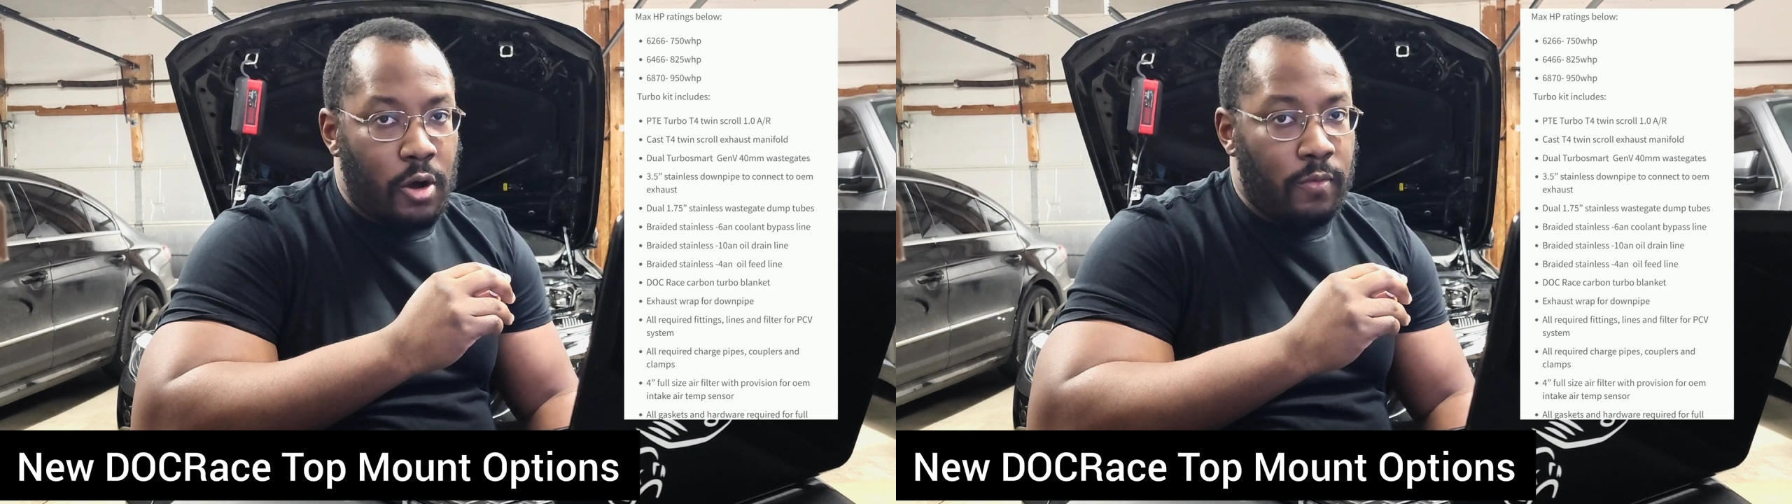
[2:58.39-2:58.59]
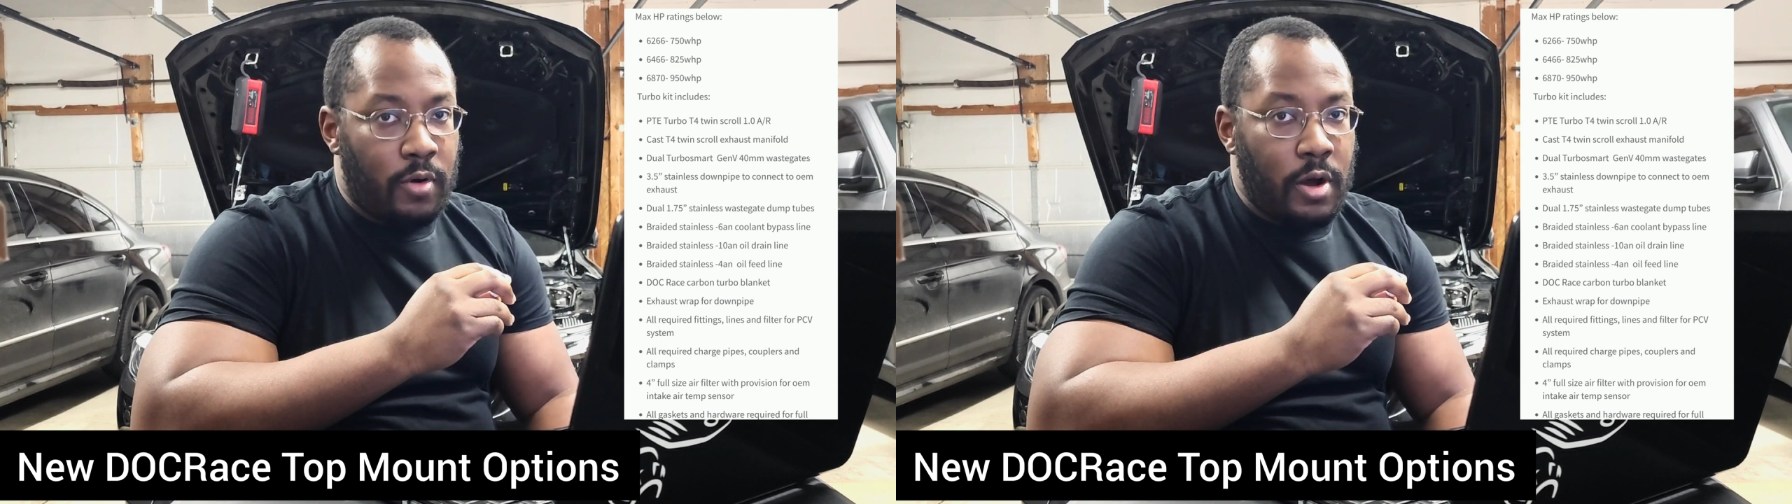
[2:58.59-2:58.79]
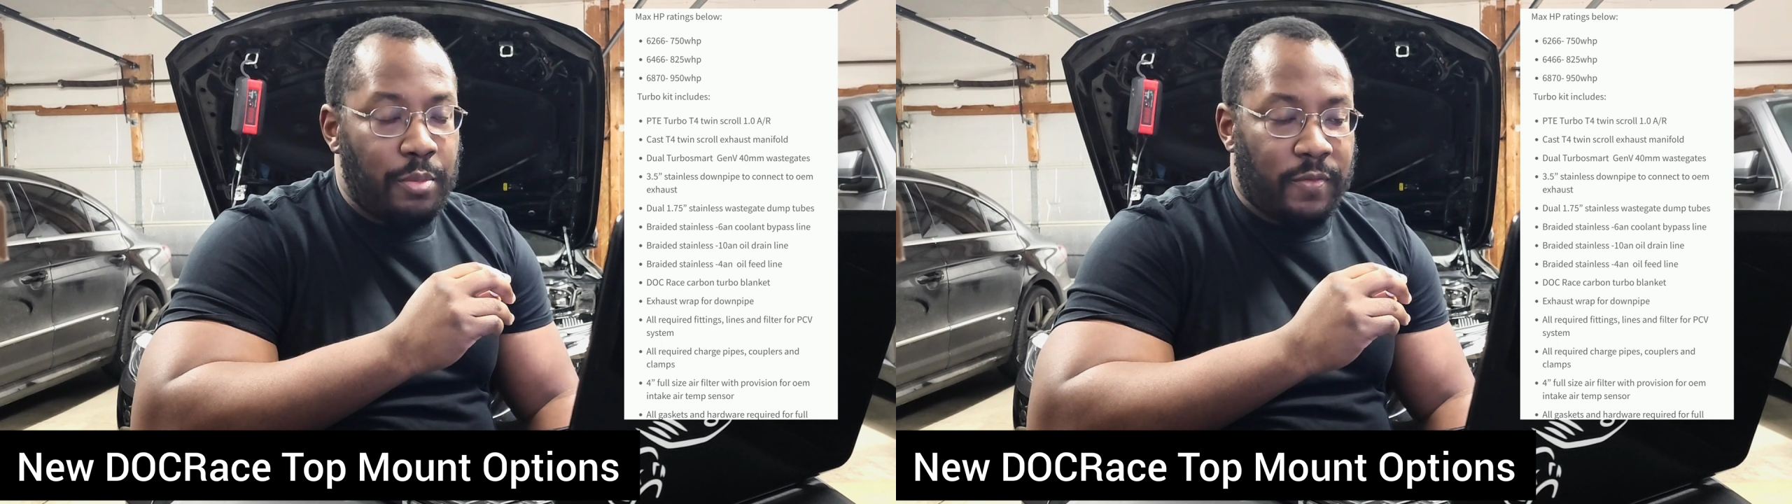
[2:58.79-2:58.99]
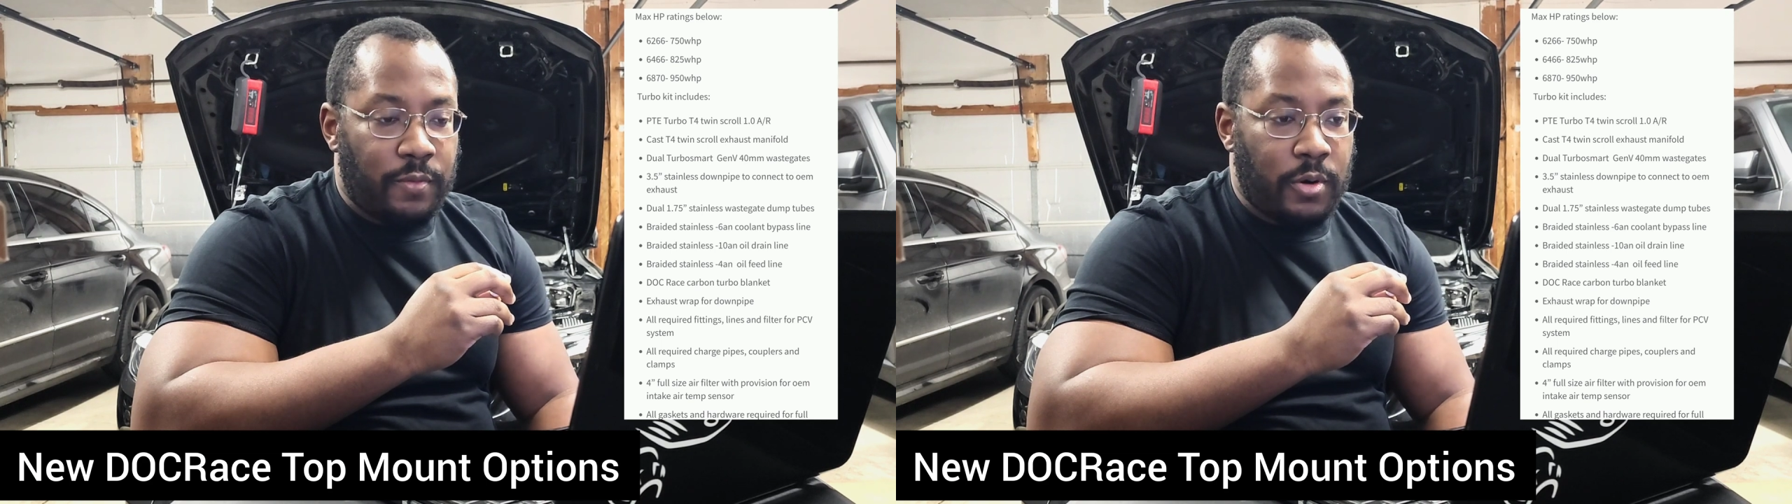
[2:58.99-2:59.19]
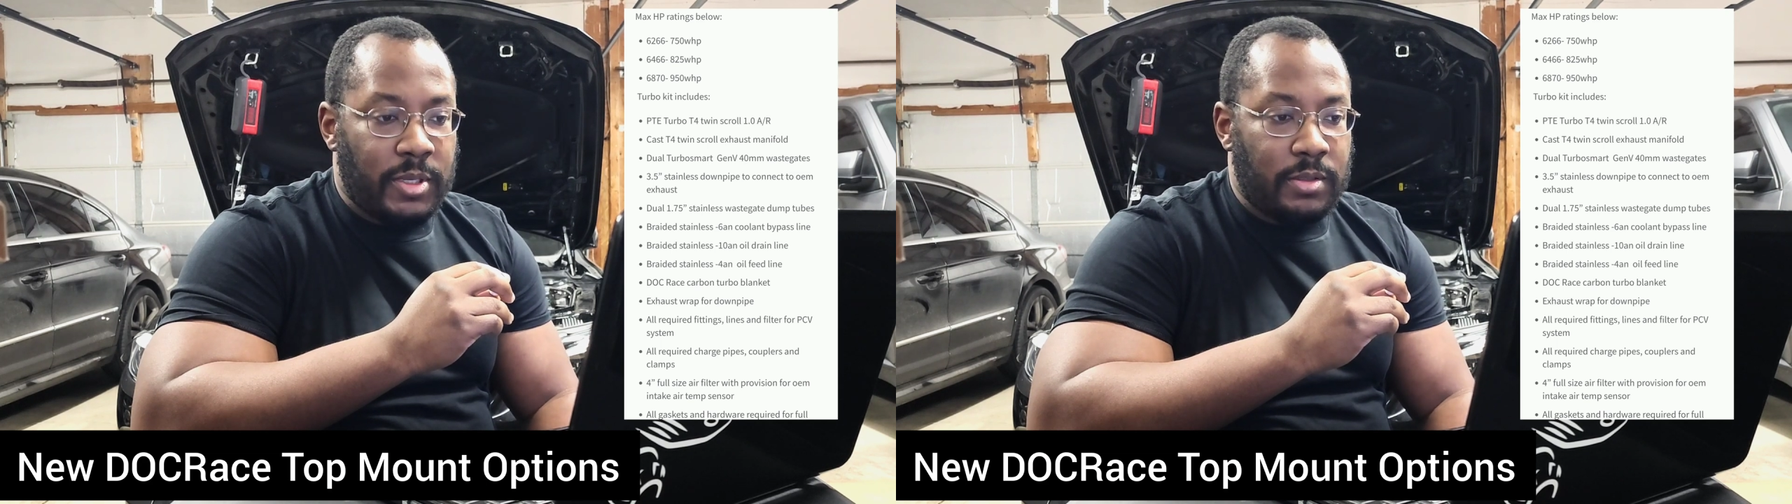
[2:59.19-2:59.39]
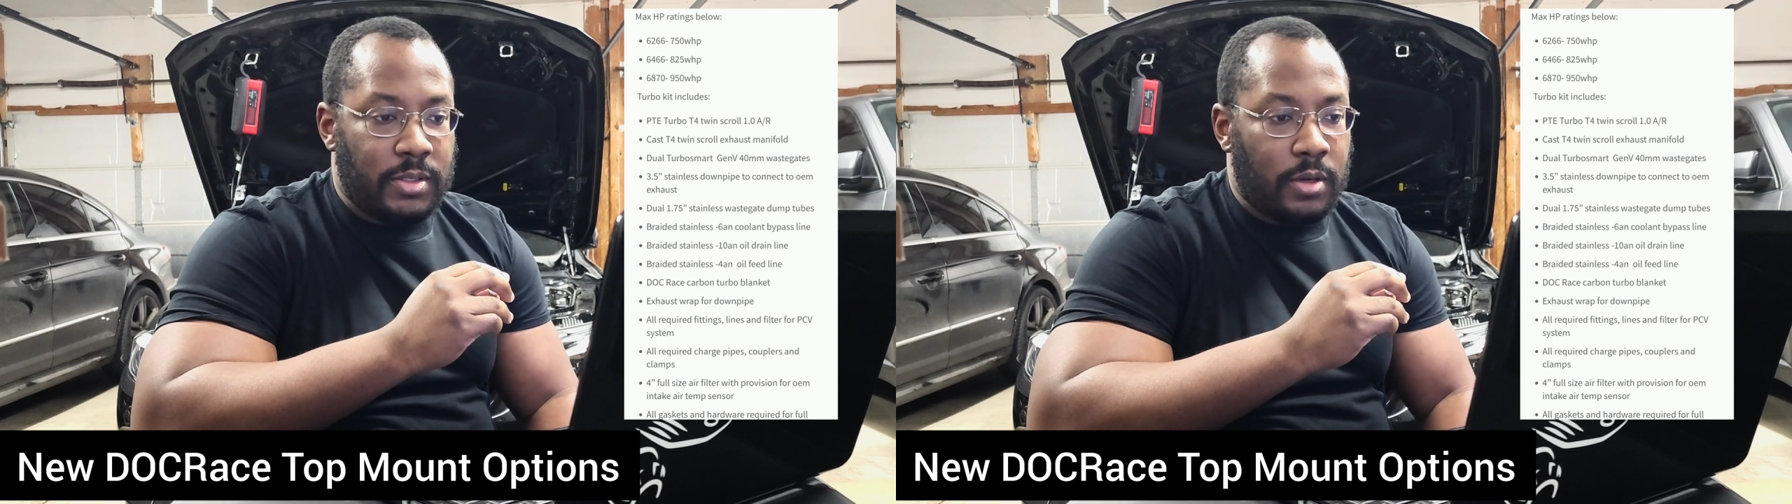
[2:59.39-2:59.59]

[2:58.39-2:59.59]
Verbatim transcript: overall performance.